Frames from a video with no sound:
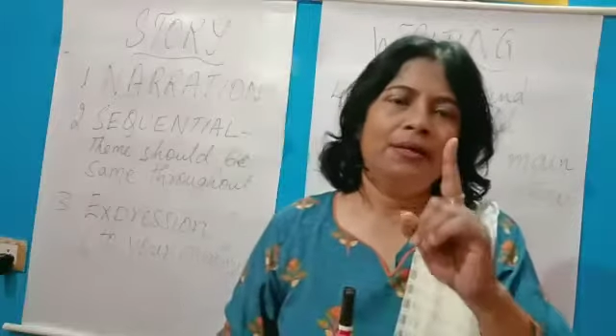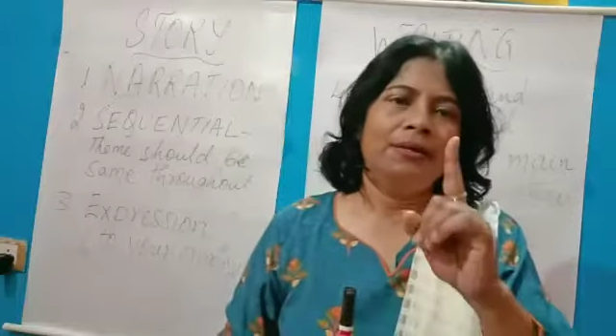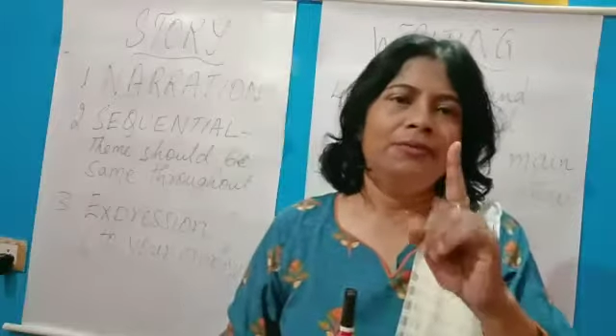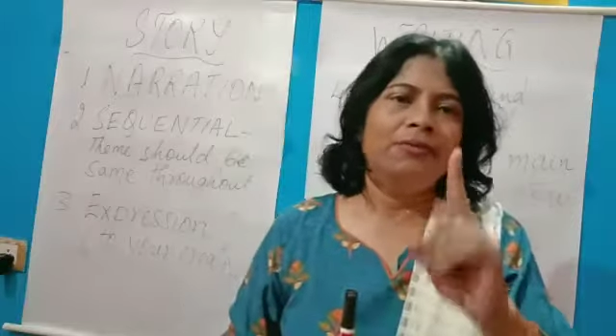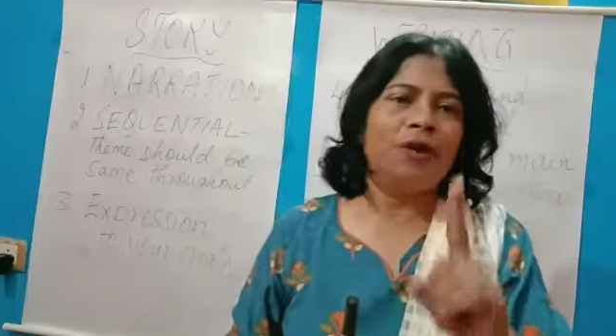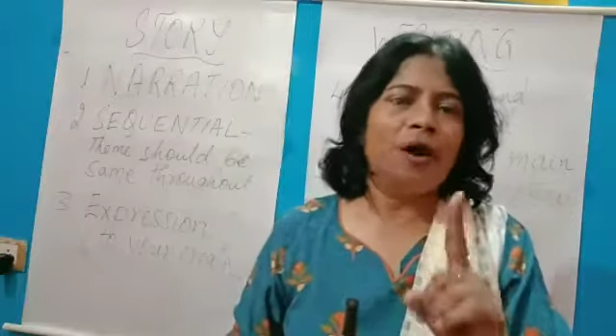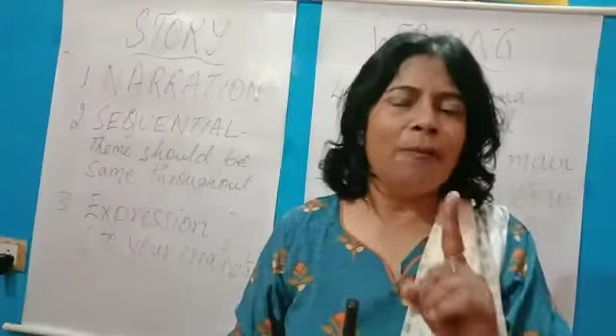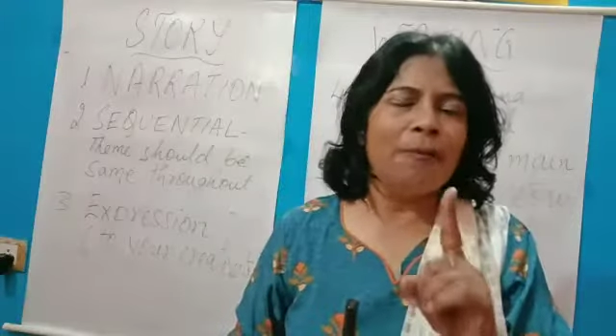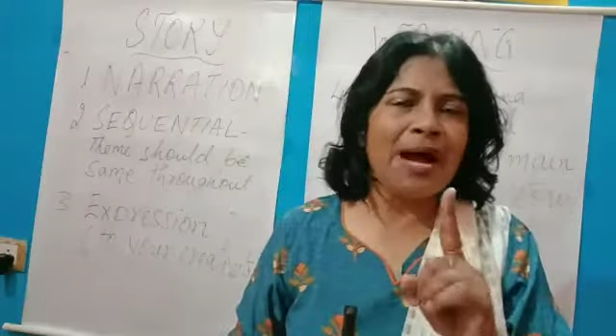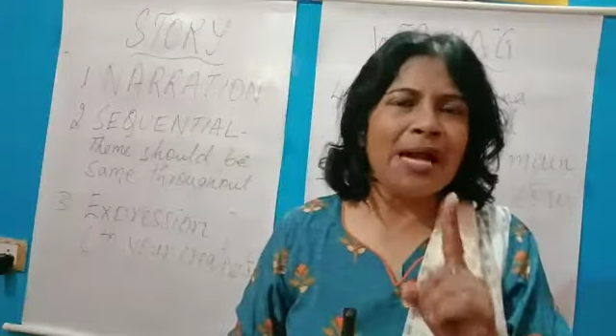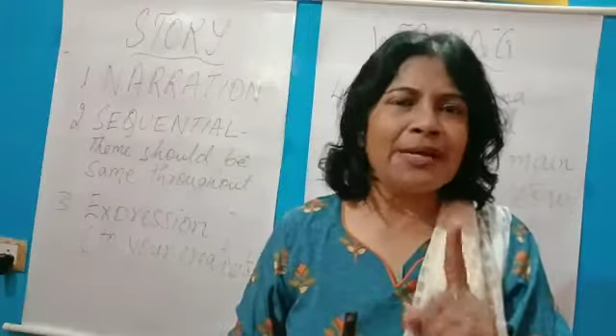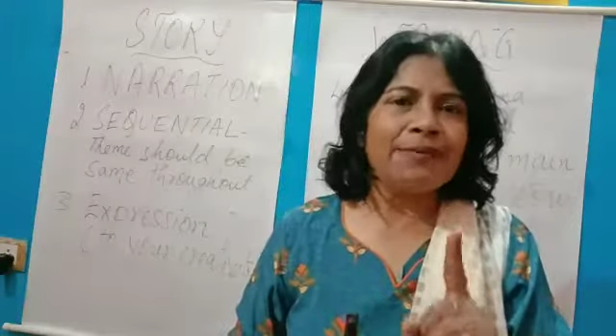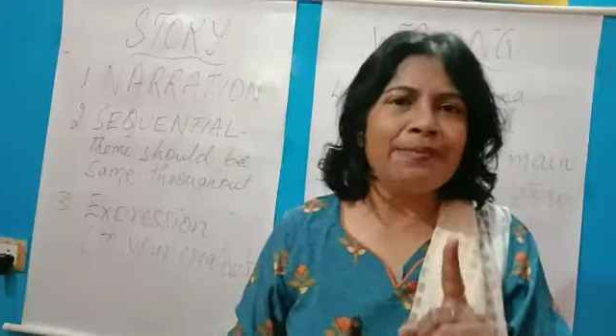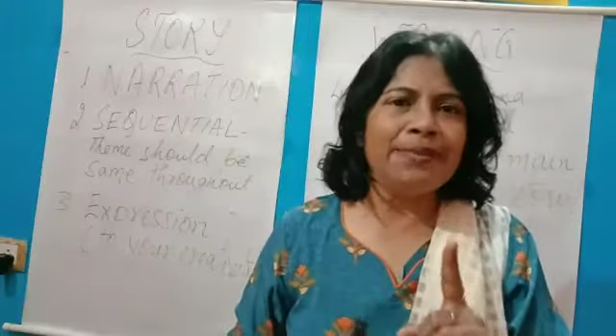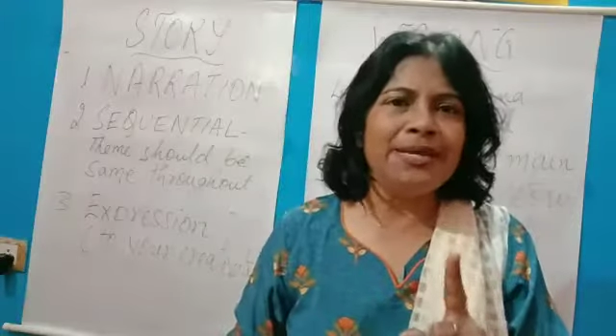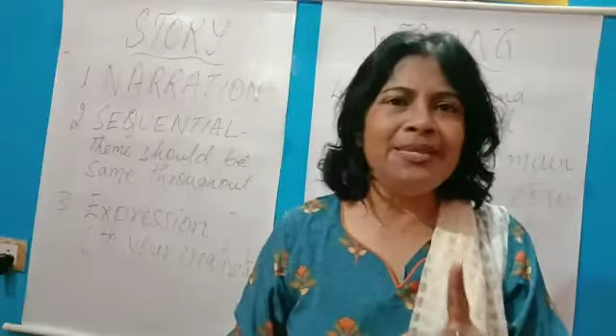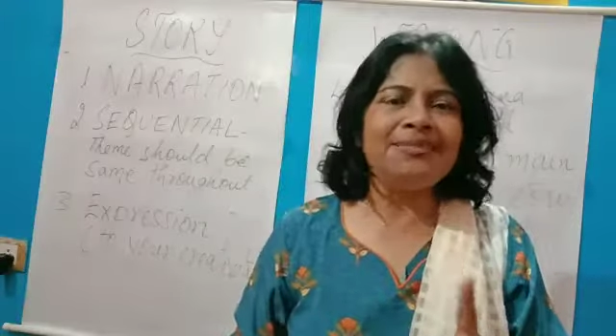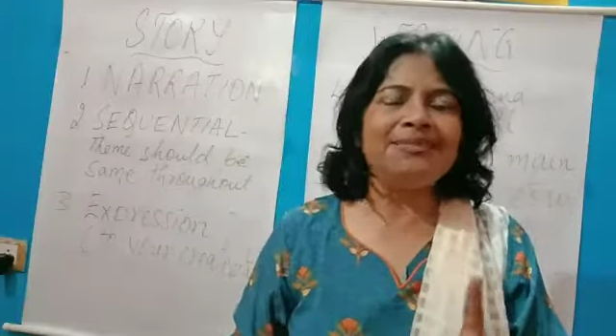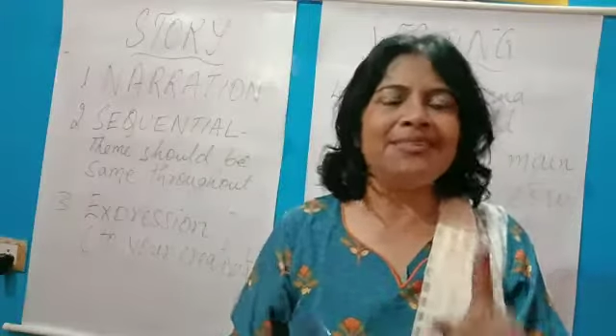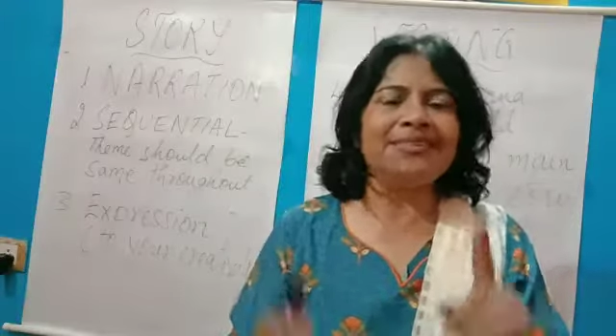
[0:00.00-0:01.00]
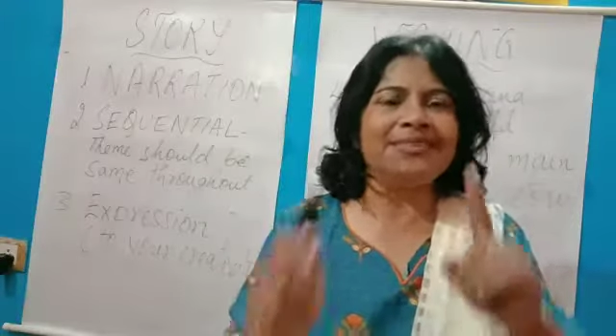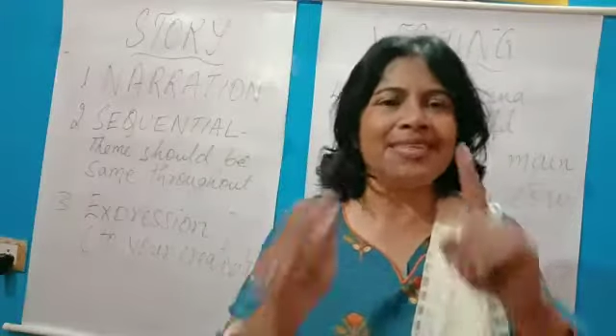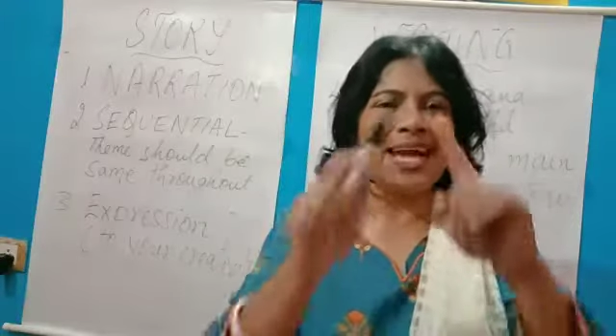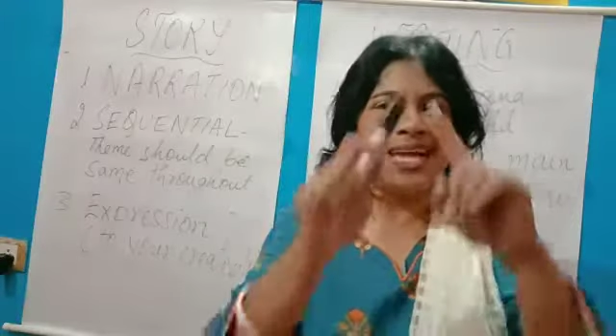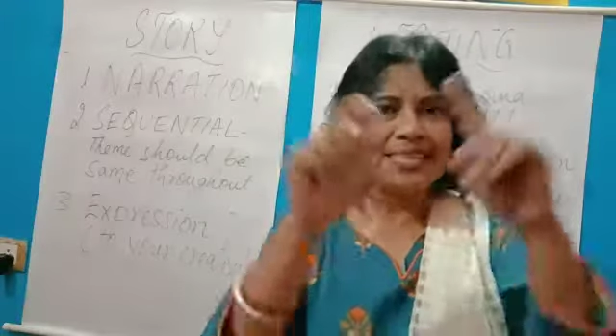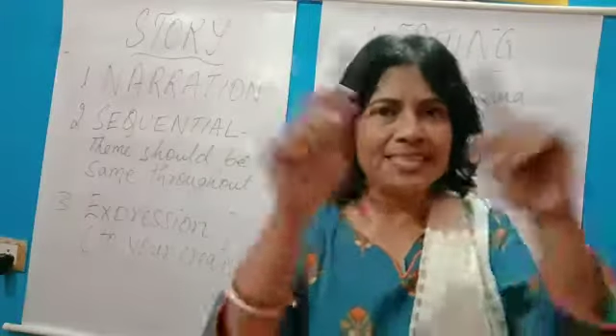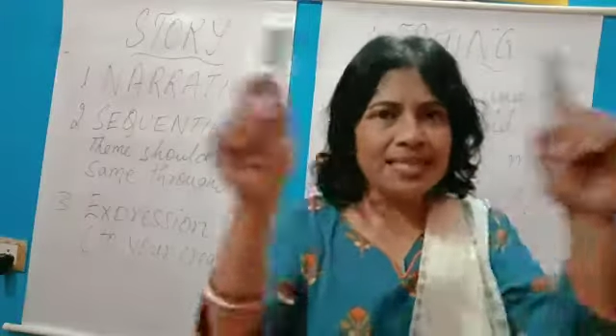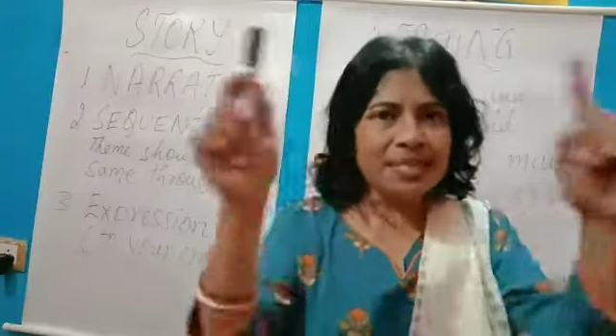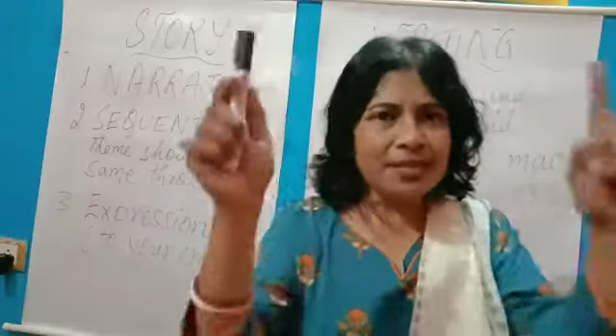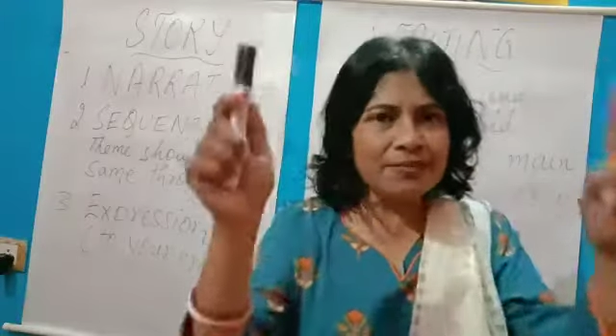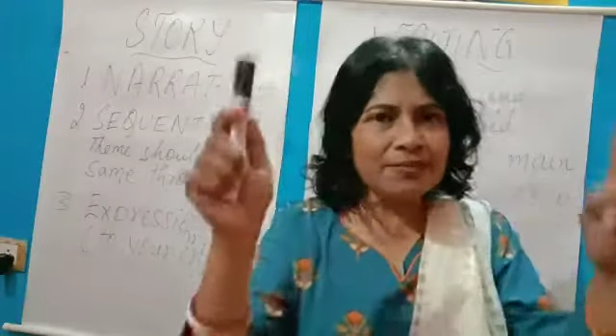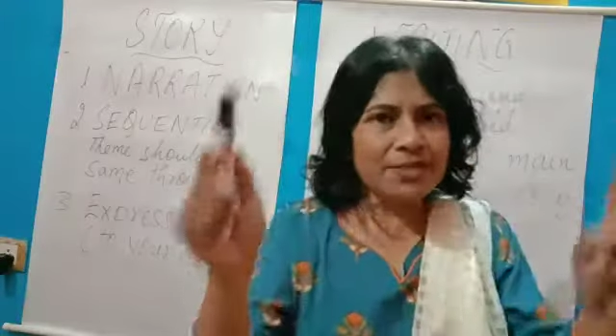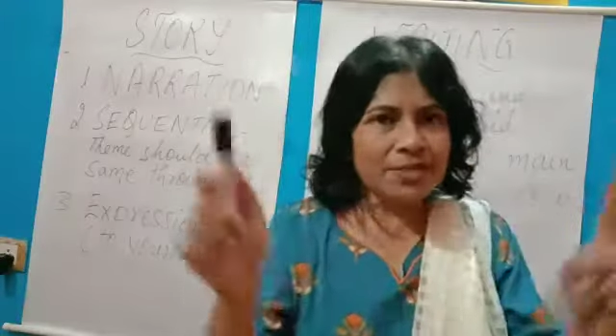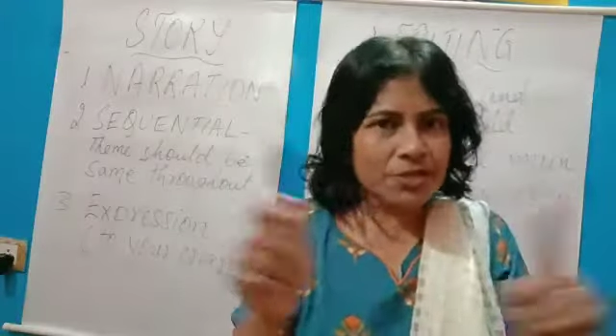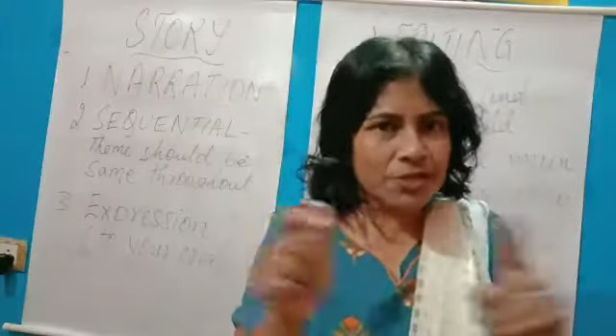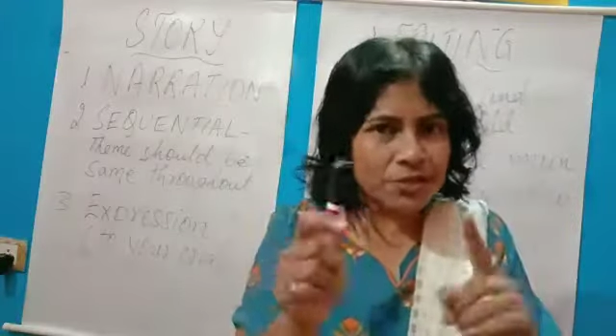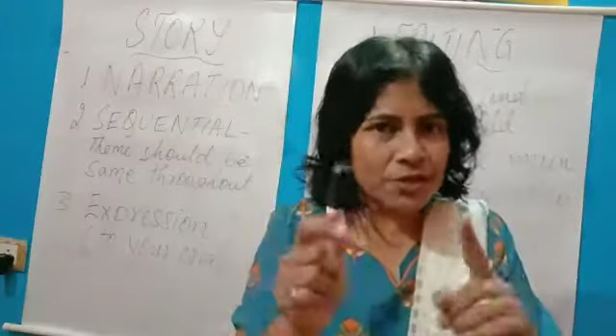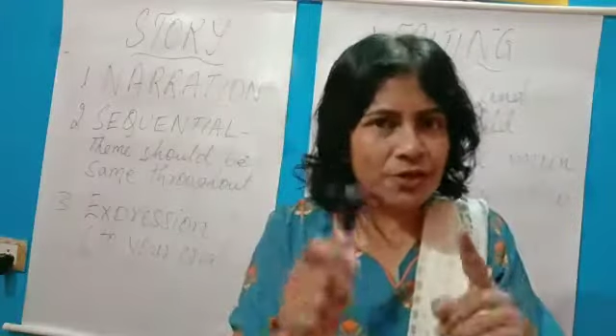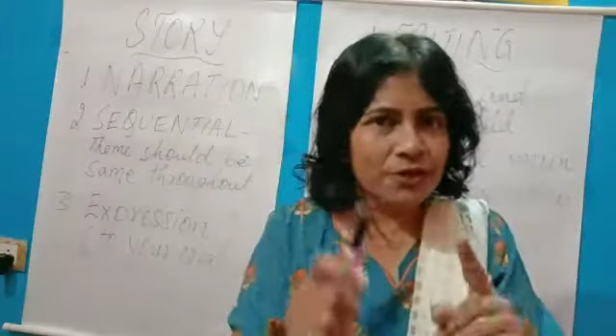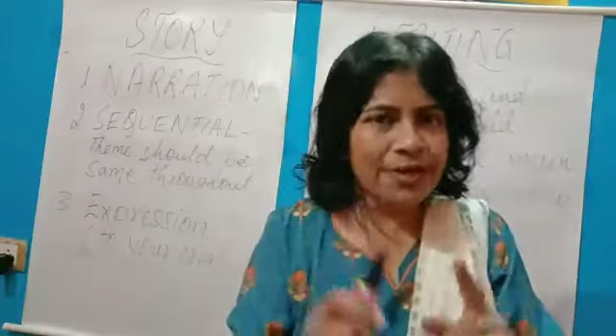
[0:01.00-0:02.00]
Format means the title of the
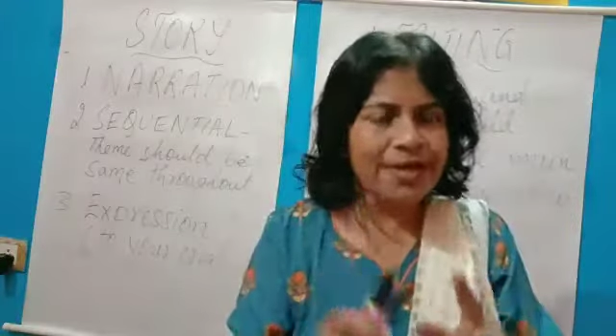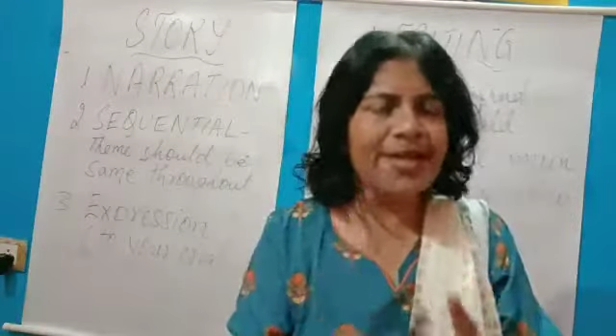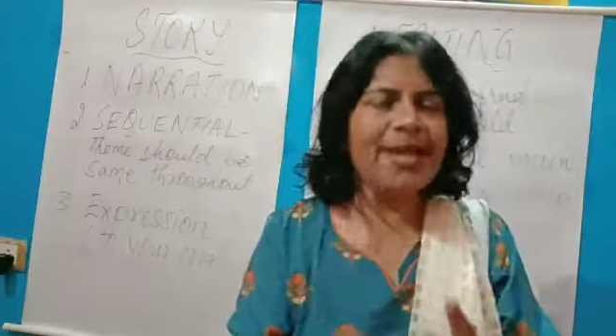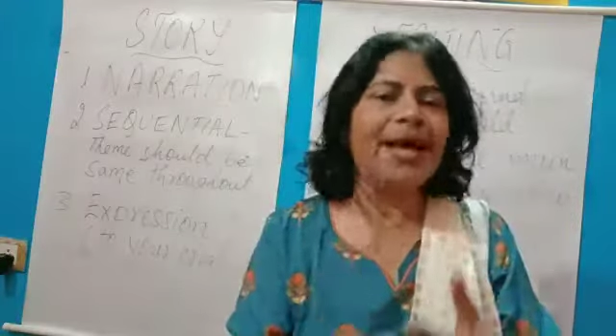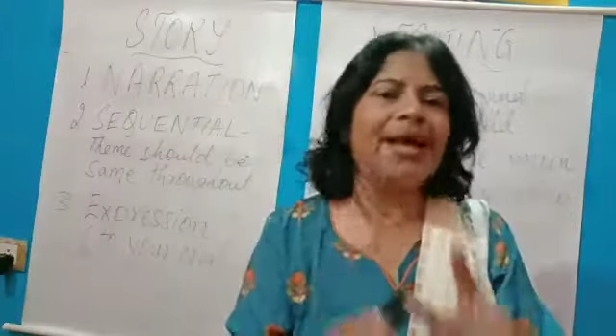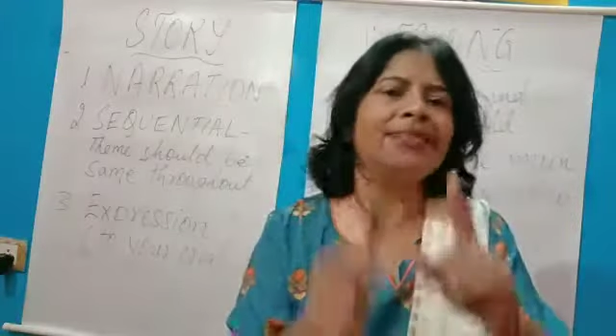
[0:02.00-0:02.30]
story